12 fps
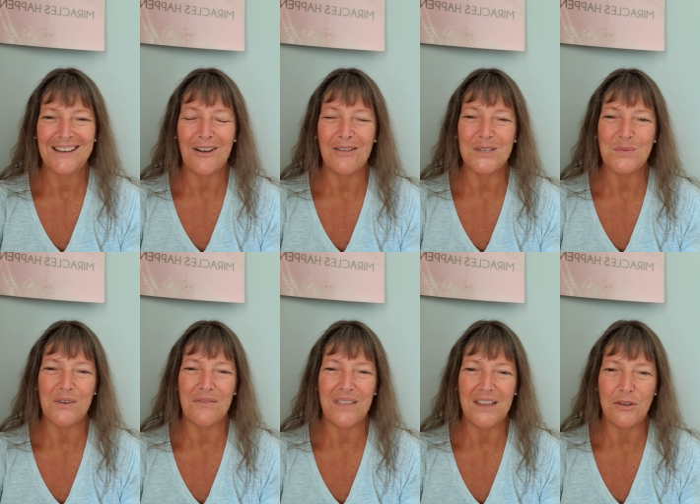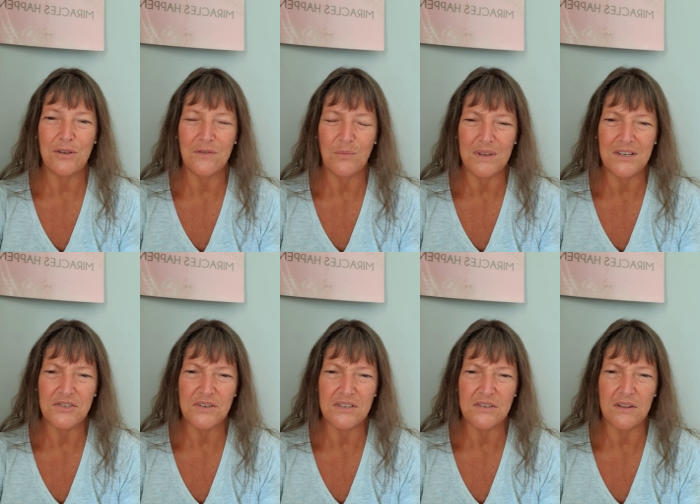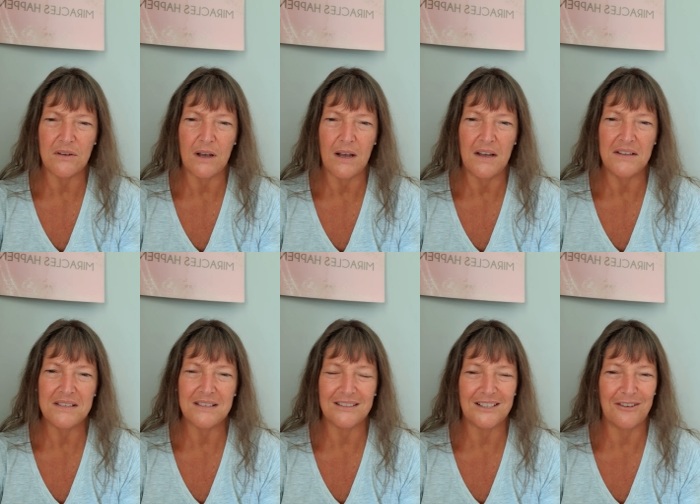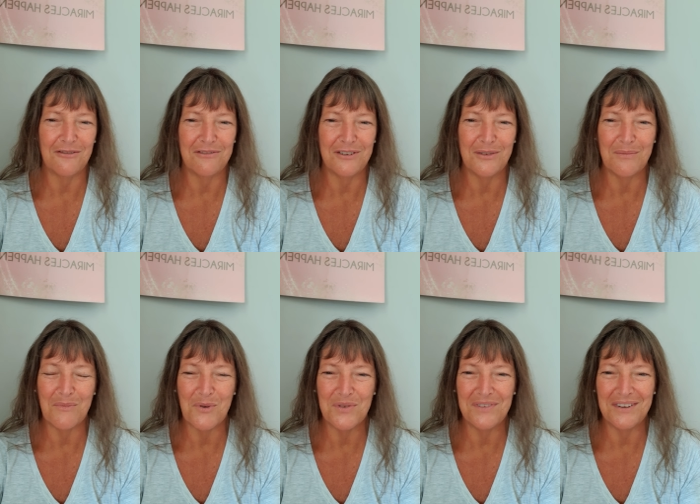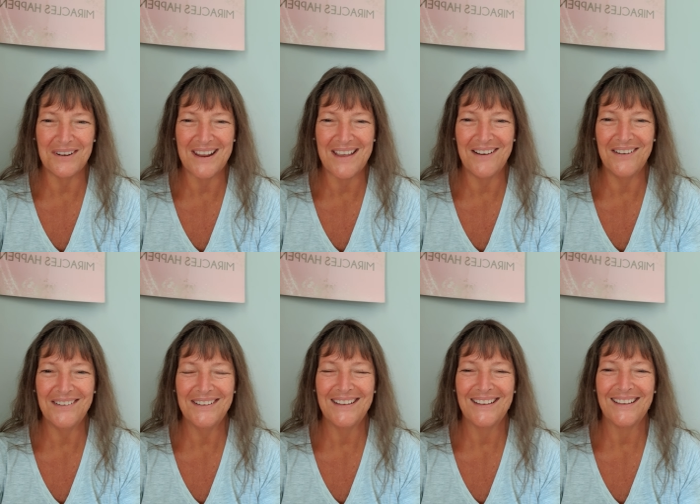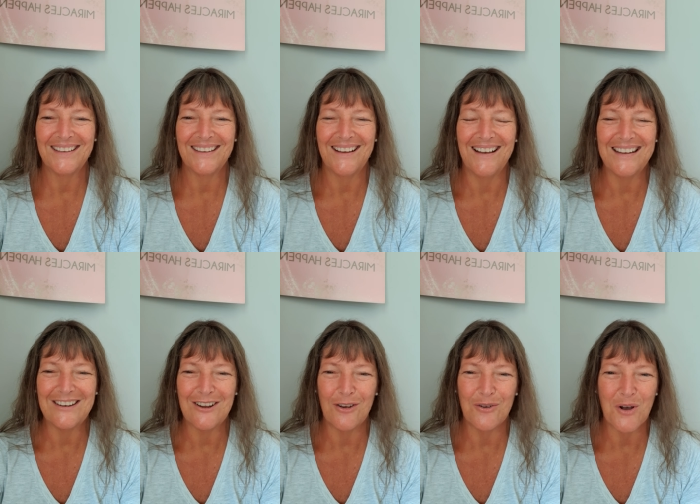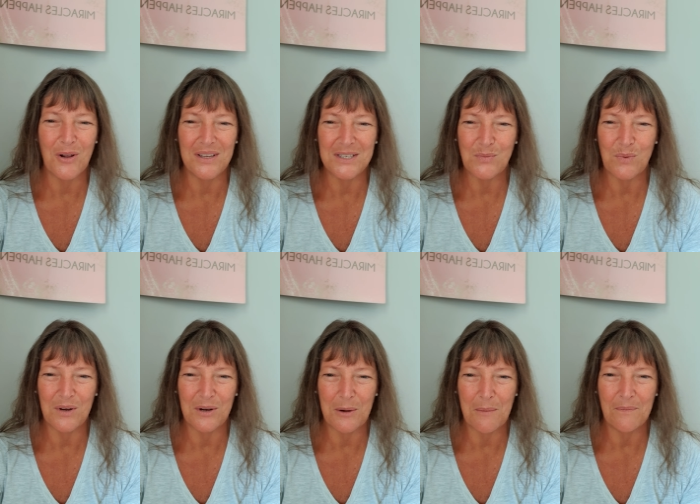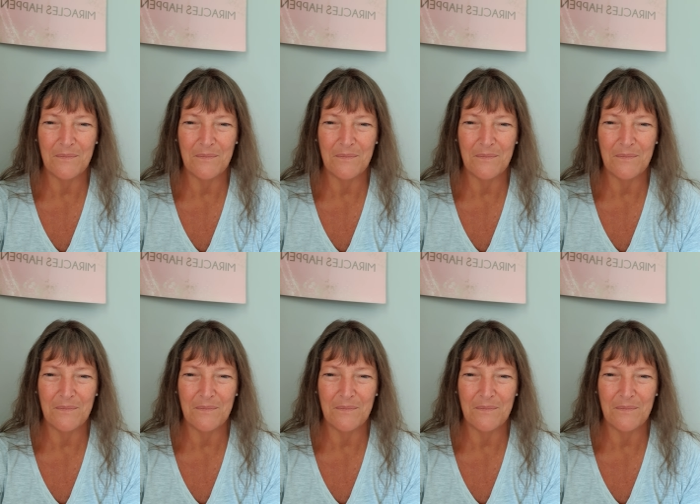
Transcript: Holy Spirit, thank you for ministering to their hearts because I can feel Him moving now. I know, Holy Spirit.